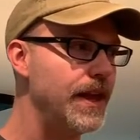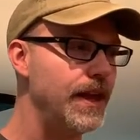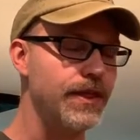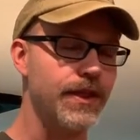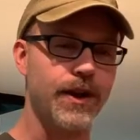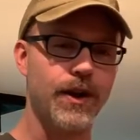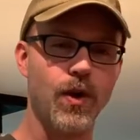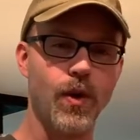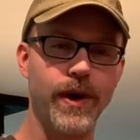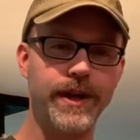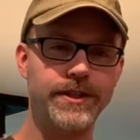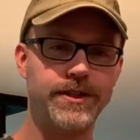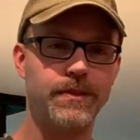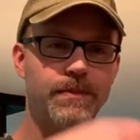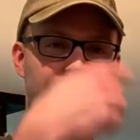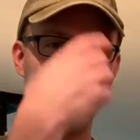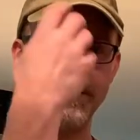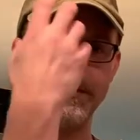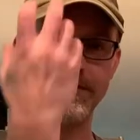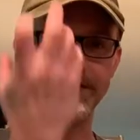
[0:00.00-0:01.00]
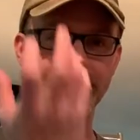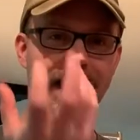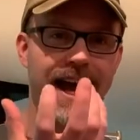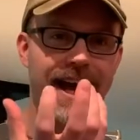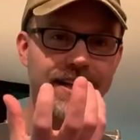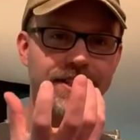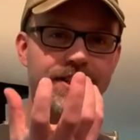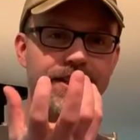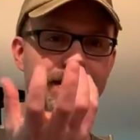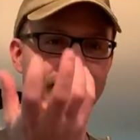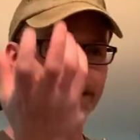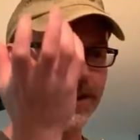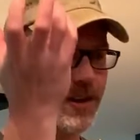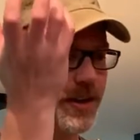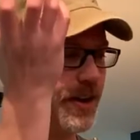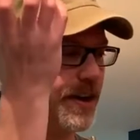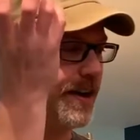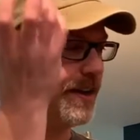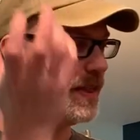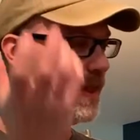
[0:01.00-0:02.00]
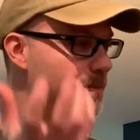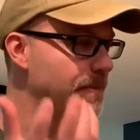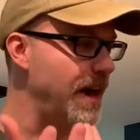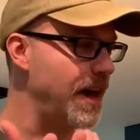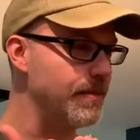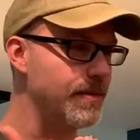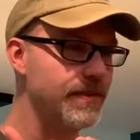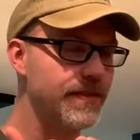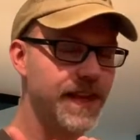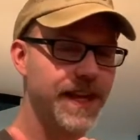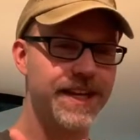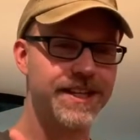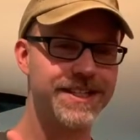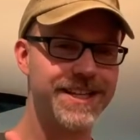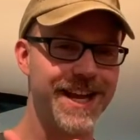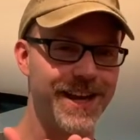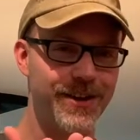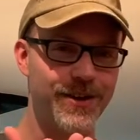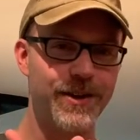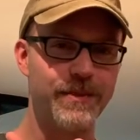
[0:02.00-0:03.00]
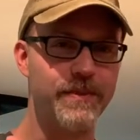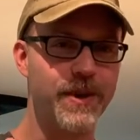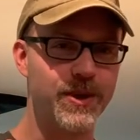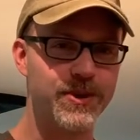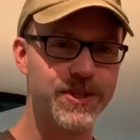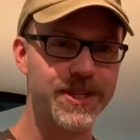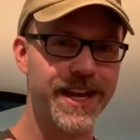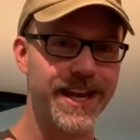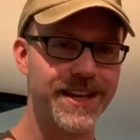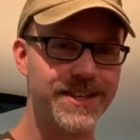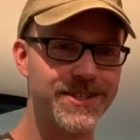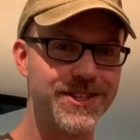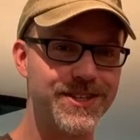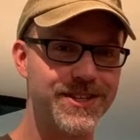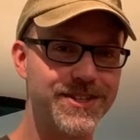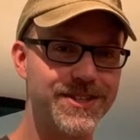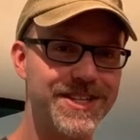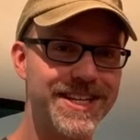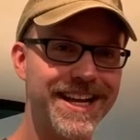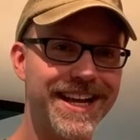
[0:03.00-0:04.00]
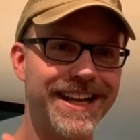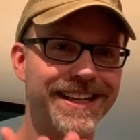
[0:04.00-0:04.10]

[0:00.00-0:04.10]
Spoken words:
They're going to be flat on the bottom of the container in most cases,